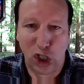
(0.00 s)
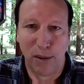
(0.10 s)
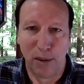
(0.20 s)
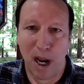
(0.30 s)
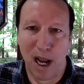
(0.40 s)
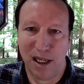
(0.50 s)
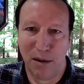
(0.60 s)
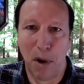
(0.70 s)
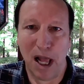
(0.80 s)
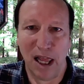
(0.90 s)
in my
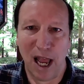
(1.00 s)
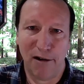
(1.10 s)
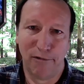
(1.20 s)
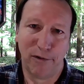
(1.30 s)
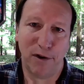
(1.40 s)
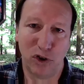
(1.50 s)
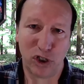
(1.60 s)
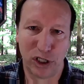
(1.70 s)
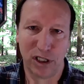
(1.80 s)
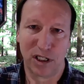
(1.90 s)
life ever
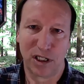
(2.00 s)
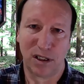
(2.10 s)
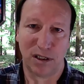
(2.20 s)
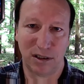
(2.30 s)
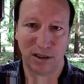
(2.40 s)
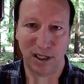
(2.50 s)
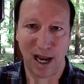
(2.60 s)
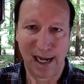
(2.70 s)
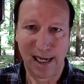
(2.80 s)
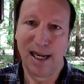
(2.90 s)
since
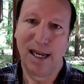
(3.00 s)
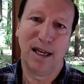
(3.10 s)
90,